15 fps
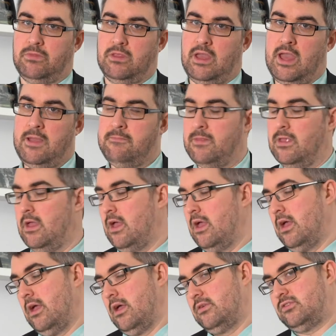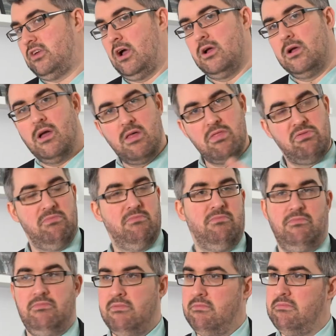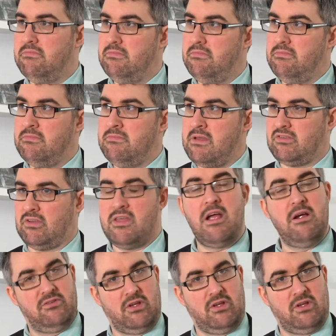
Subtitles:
Okay, so there